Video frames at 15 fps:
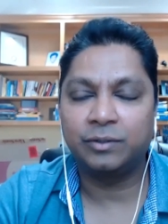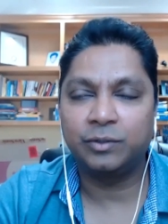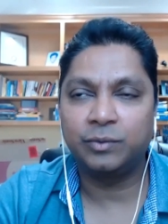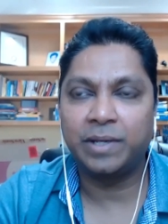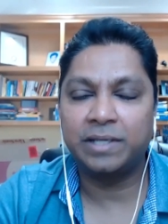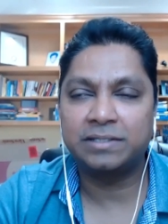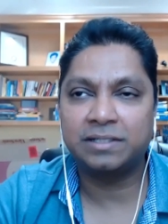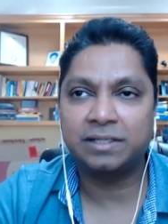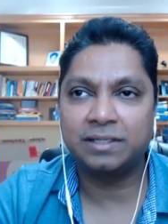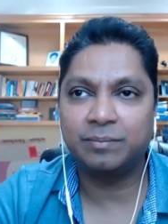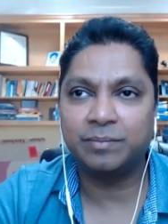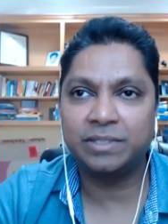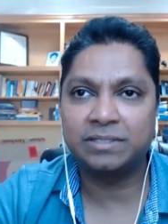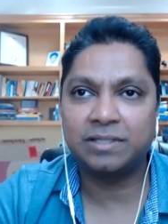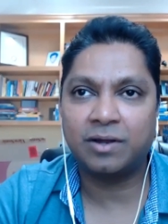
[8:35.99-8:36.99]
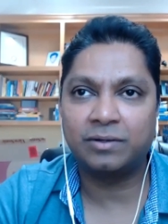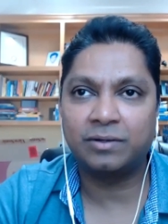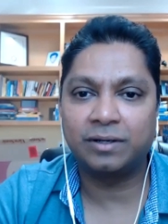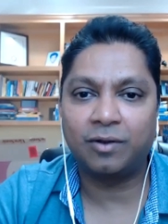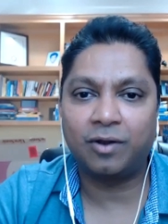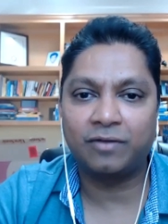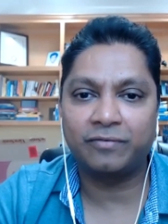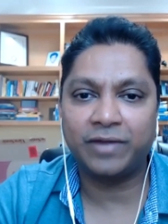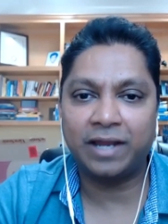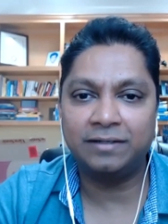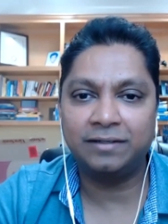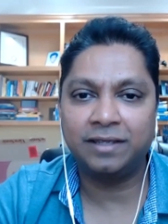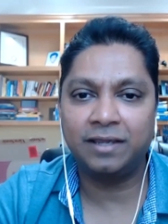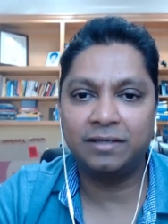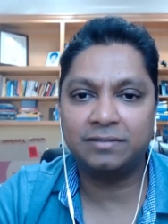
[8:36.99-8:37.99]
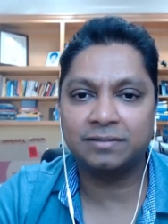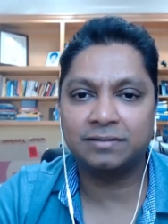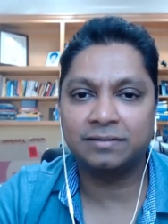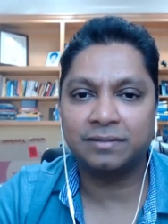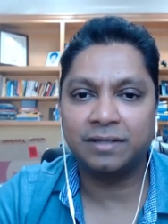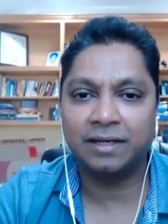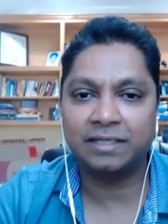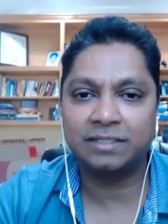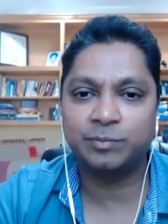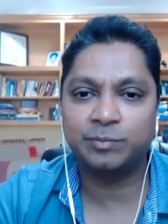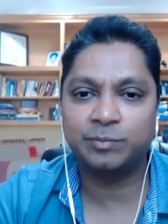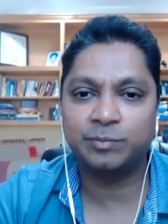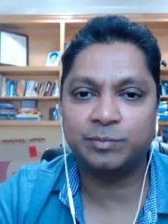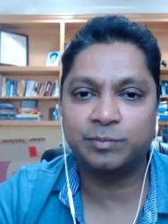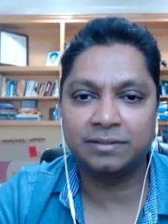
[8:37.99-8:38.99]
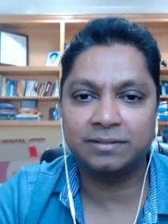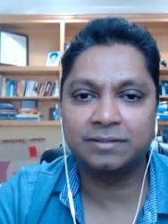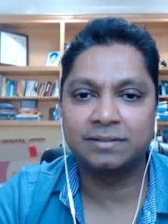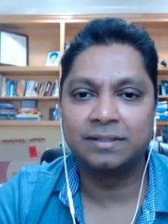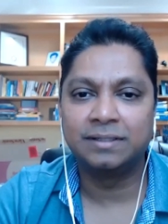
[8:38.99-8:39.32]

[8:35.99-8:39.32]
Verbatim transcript: you basically missed out a lot of education and experience